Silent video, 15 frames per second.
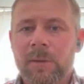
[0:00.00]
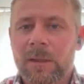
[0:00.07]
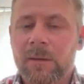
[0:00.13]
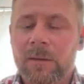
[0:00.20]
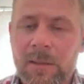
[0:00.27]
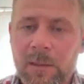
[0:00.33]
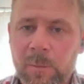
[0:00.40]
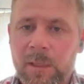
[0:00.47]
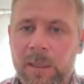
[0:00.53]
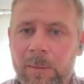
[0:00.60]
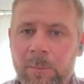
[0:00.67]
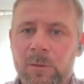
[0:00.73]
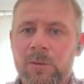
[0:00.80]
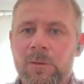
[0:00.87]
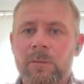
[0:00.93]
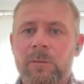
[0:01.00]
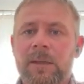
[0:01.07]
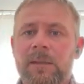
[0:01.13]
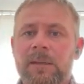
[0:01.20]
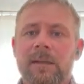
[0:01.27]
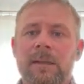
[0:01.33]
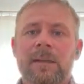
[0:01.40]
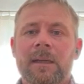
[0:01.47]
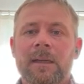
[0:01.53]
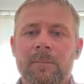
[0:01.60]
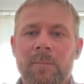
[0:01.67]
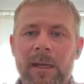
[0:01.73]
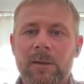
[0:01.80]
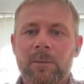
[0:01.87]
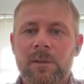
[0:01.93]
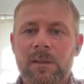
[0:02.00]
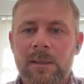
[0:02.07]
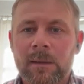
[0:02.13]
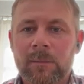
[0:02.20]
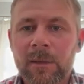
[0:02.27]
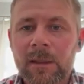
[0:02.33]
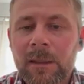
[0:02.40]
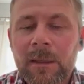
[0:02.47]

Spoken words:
and then I just pick up on two reins until they take a backward step.